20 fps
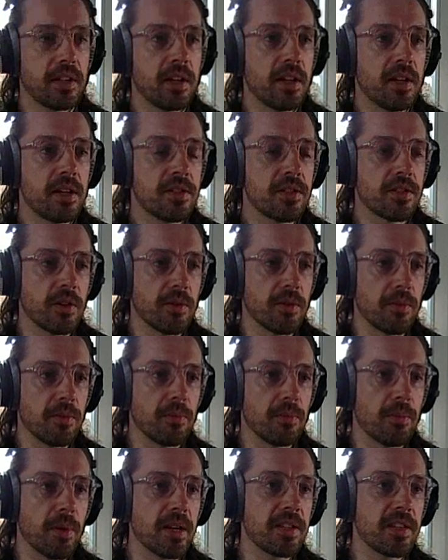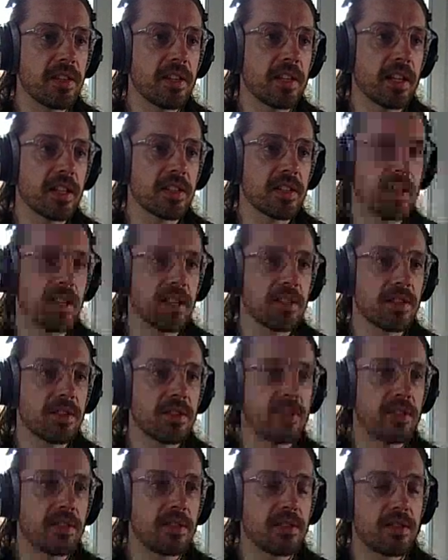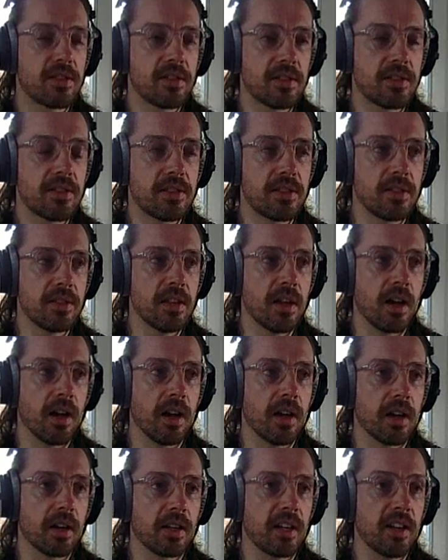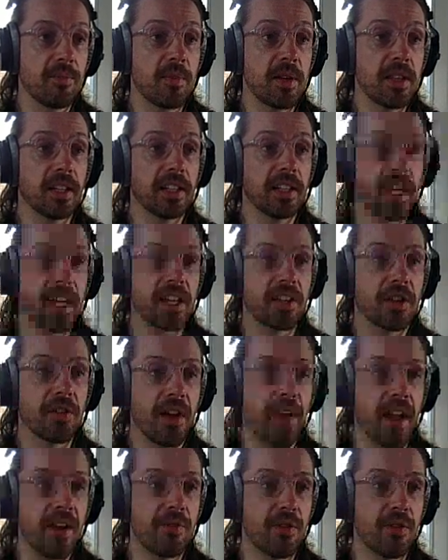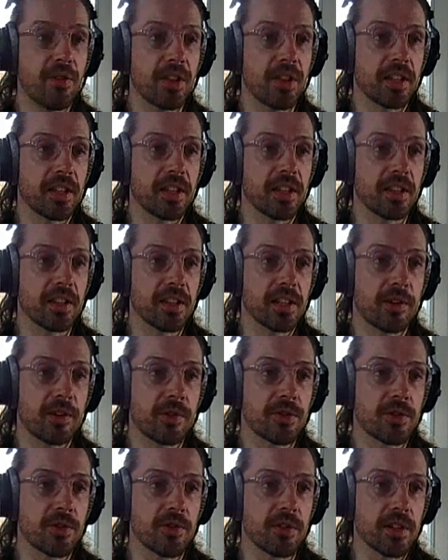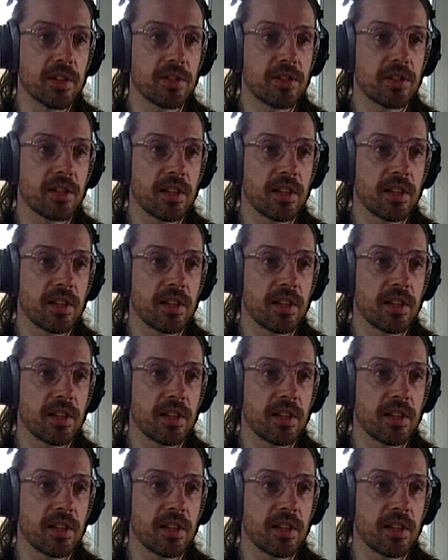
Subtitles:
So basically it says, give me the length of everything that's in local storage.